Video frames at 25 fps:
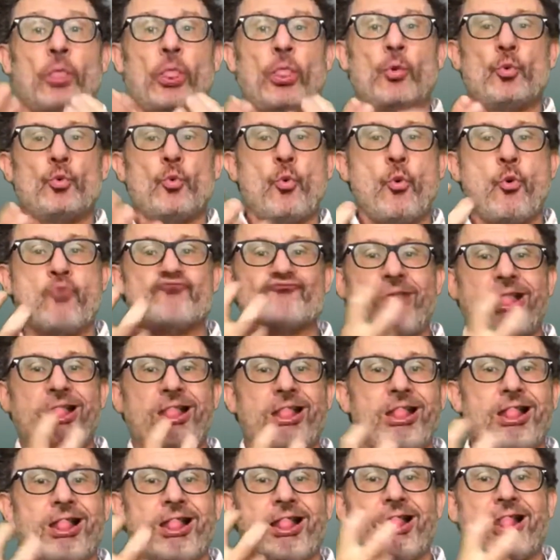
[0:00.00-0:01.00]
So the
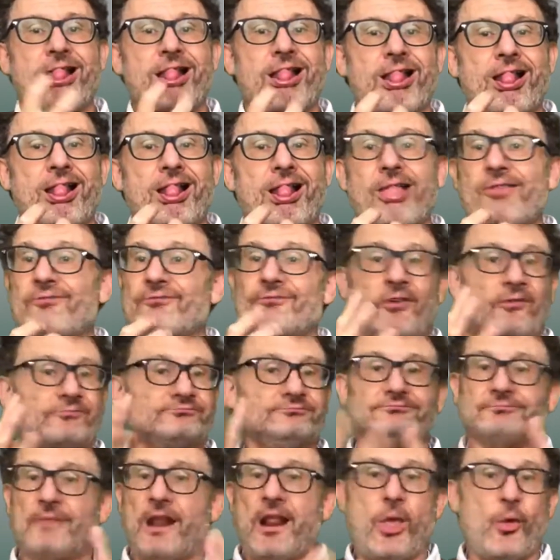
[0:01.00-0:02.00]
teaching methods would
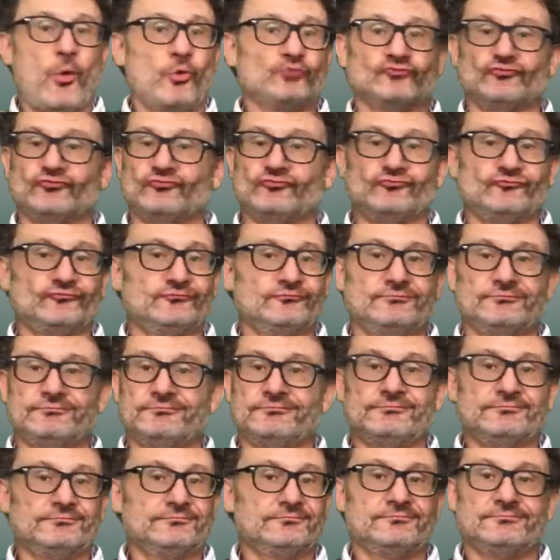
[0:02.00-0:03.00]
have been an oral
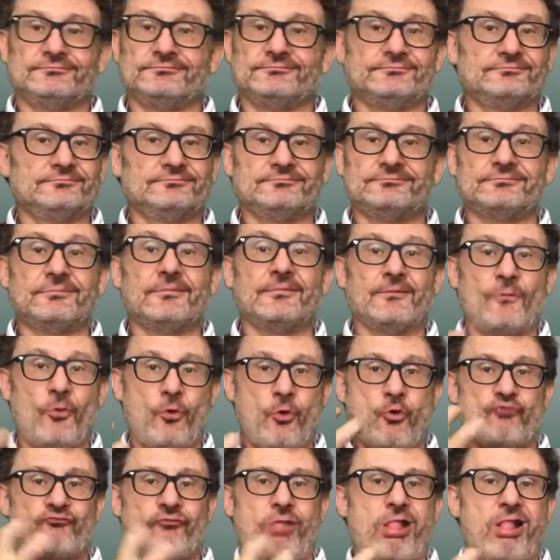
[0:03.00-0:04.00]
approach where they
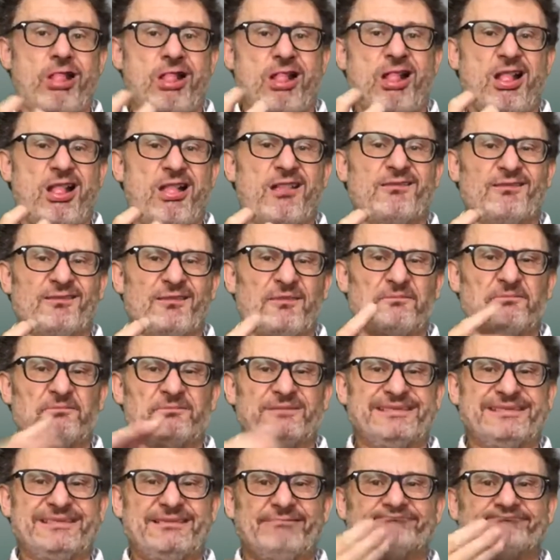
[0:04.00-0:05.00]
wouldn't have used sign
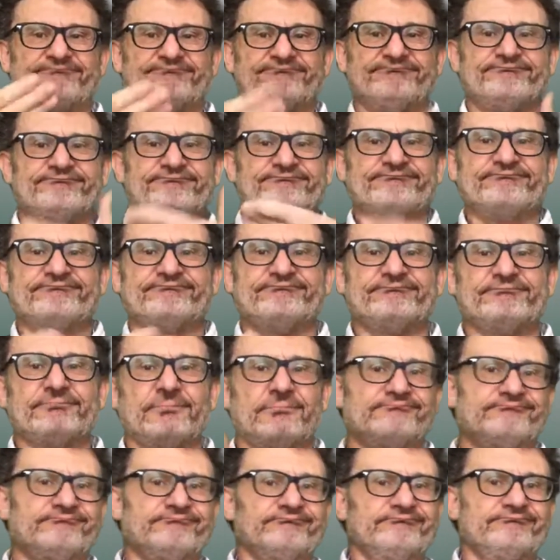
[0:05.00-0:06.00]
language in the classroom, which
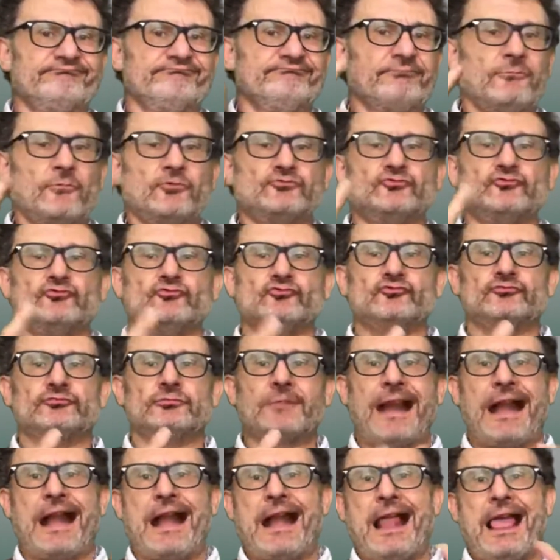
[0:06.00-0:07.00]
I've talked about in a previous
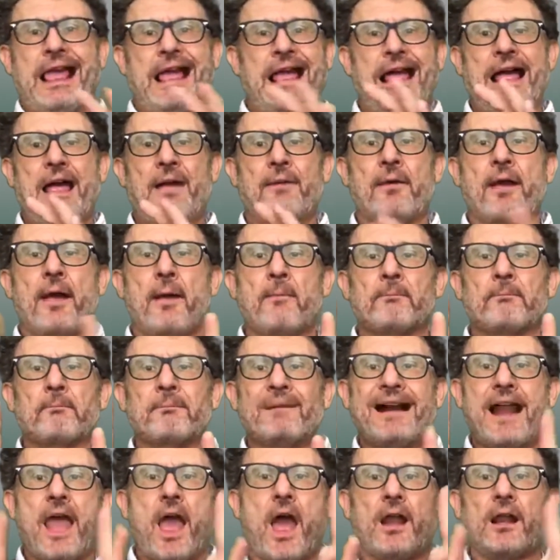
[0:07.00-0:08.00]
session. In
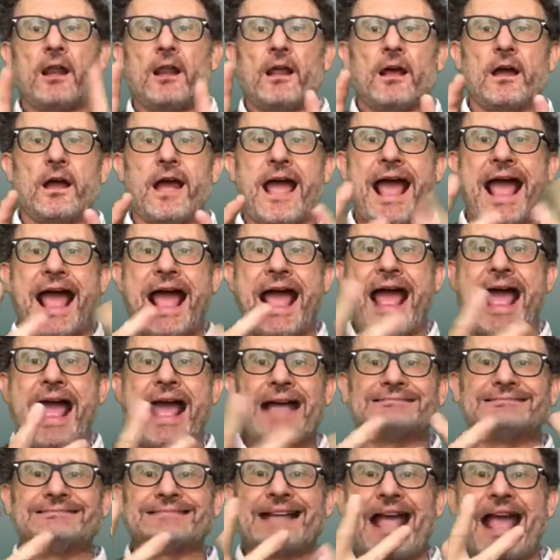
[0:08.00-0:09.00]
relation to the decision
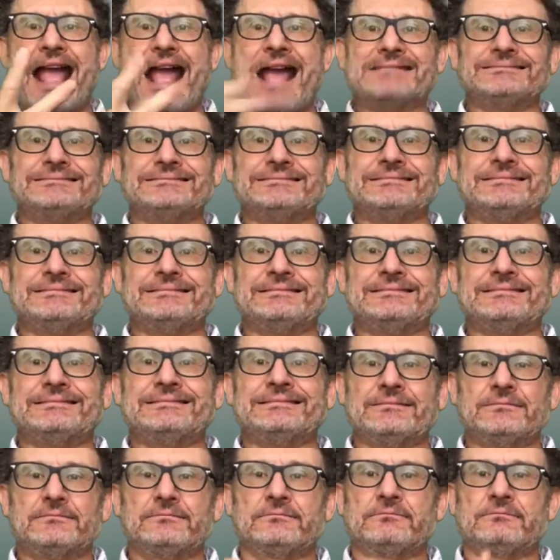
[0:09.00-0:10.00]
that was made in
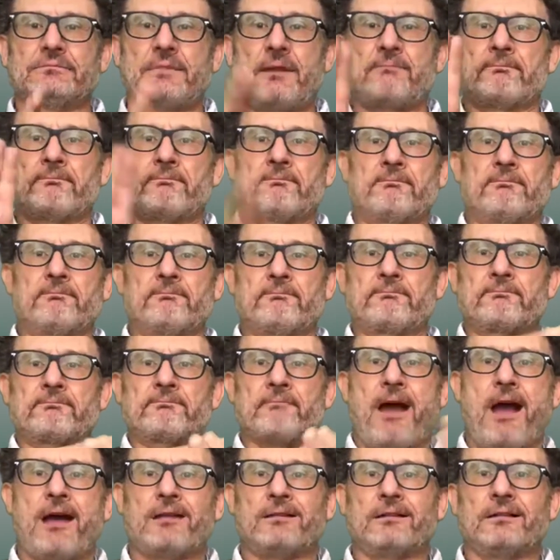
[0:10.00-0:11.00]
Milan in 1880,
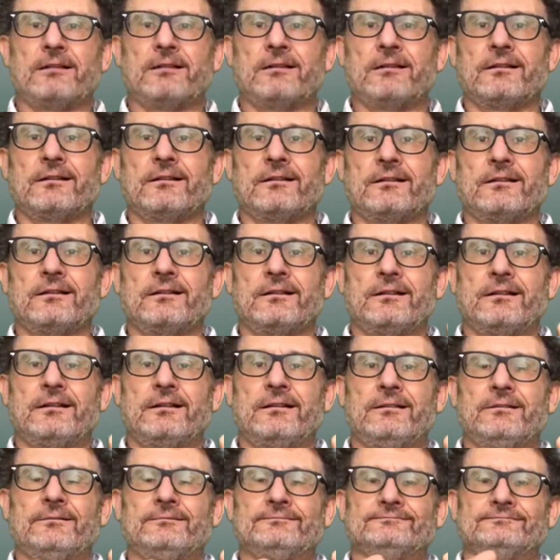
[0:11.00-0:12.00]
where they
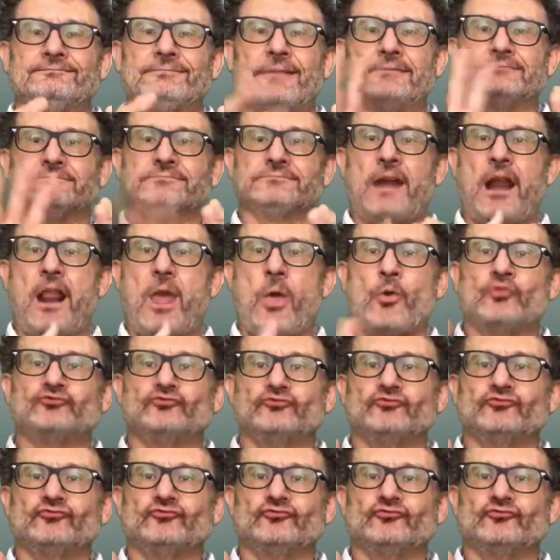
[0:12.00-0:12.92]
banned sign language,